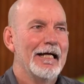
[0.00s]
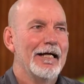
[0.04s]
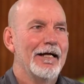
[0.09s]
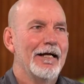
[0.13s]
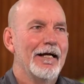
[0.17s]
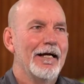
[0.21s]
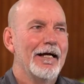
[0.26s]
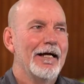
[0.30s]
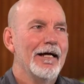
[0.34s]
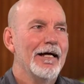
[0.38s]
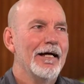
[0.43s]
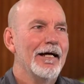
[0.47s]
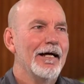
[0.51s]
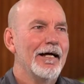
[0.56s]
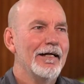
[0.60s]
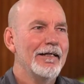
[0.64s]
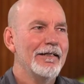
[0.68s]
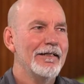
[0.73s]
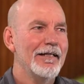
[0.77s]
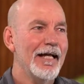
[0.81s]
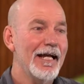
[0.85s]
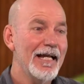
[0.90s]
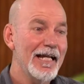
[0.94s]

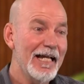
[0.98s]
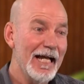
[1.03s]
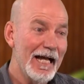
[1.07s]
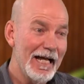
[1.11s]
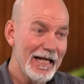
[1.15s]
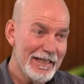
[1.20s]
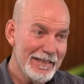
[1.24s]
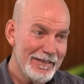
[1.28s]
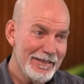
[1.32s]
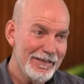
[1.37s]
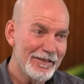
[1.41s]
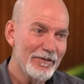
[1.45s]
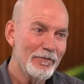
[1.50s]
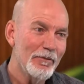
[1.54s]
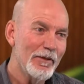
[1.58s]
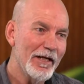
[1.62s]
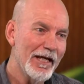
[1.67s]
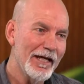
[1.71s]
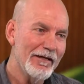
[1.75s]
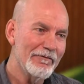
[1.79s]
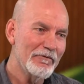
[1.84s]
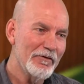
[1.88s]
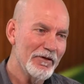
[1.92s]
Again, we
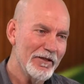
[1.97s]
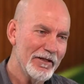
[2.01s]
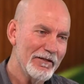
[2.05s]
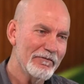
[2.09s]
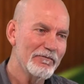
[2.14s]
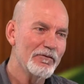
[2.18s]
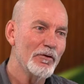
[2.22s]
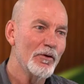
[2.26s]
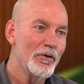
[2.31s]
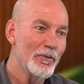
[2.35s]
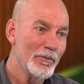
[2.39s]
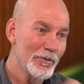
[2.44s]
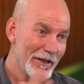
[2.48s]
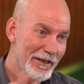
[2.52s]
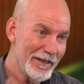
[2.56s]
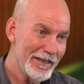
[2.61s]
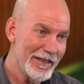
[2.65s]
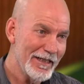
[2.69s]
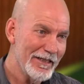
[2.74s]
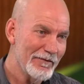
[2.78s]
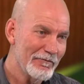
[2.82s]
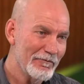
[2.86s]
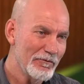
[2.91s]
have the formal and
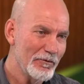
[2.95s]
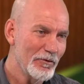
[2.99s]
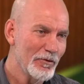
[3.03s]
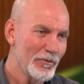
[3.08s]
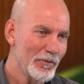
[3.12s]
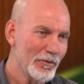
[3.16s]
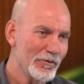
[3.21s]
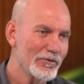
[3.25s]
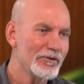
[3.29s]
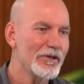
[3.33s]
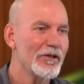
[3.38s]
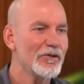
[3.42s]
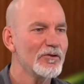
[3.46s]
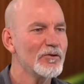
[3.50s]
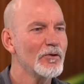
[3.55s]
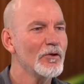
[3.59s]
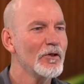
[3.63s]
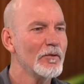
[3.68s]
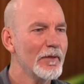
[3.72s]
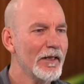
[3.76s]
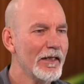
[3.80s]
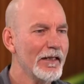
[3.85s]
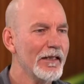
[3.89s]
the informal. So I'll
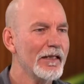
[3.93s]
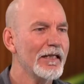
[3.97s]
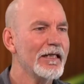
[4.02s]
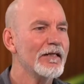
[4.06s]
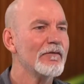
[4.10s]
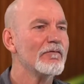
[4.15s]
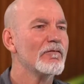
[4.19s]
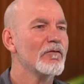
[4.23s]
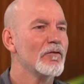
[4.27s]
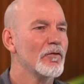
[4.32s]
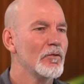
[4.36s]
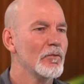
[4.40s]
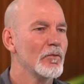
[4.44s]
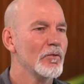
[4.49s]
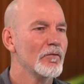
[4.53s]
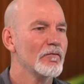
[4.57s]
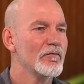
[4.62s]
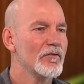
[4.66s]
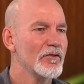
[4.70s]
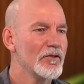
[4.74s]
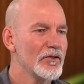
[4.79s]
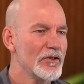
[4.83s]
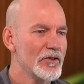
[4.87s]
talk about the informal
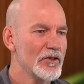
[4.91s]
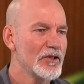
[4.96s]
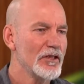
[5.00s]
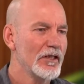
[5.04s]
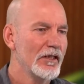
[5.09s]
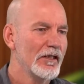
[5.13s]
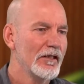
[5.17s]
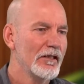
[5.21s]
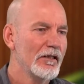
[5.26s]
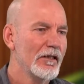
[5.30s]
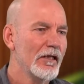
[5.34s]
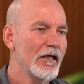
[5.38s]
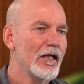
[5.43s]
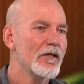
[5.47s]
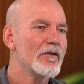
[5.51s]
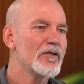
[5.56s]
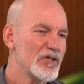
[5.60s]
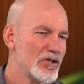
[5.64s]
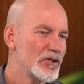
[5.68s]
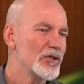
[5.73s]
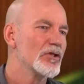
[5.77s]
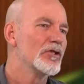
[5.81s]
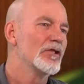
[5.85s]
first. The
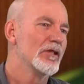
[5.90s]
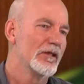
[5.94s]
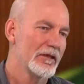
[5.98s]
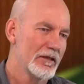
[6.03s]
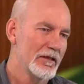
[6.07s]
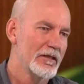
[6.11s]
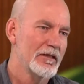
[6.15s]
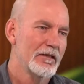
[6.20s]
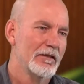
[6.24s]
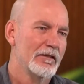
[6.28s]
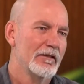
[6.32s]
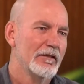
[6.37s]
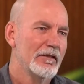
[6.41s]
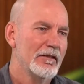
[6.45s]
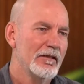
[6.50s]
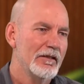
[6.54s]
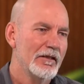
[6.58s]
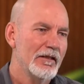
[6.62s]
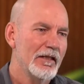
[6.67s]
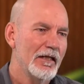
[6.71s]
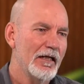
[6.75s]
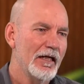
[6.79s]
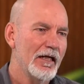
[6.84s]
students.
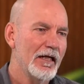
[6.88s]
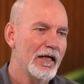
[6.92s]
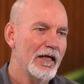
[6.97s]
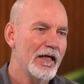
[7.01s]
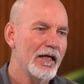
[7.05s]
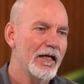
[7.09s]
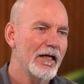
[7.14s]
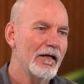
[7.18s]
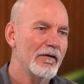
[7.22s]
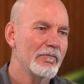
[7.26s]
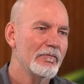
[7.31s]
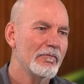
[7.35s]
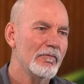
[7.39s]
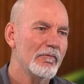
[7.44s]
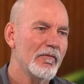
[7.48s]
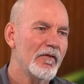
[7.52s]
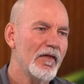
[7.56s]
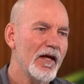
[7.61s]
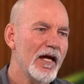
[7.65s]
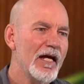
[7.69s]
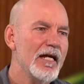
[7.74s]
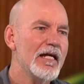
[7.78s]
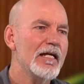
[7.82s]

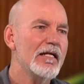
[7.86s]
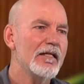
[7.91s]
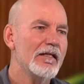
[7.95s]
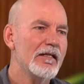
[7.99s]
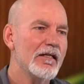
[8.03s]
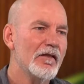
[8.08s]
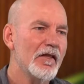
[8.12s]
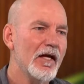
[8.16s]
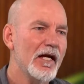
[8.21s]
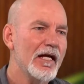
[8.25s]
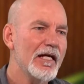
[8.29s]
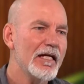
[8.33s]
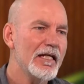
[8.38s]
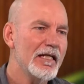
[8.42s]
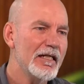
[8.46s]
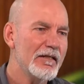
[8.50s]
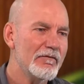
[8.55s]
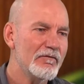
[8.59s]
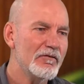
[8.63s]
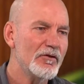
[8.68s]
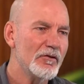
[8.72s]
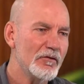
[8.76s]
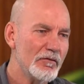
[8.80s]
They
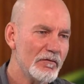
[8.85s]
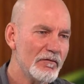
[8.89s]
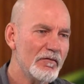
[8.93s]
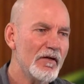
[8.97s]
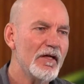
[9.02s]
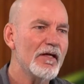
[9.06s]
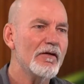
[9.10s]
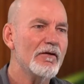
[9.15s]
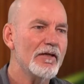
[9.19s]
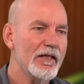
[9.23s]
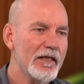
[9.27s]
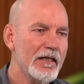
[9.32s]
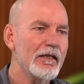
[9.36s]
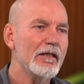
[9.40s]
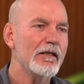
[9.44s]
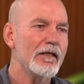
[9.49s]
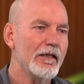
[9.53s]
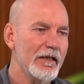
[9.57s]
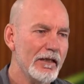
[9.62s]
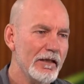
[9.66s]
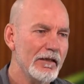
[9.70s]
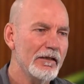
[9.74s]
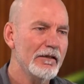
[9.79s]
give you very
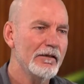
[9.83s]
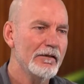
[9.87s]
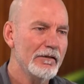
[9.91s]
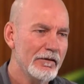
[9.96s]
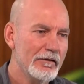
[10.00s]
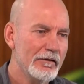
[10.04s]
clear